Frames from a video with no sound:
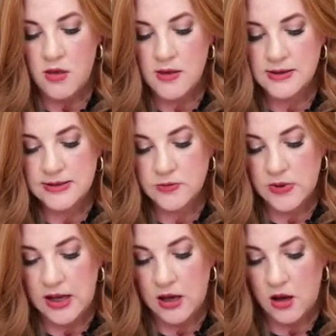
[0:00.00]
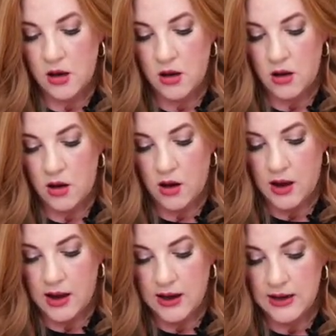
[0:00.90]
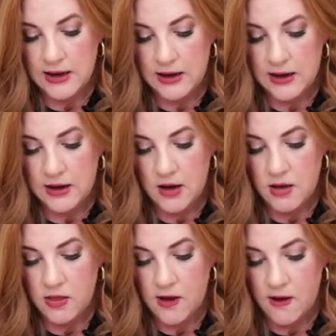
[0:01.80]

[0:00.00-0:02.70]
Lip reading: this week I did the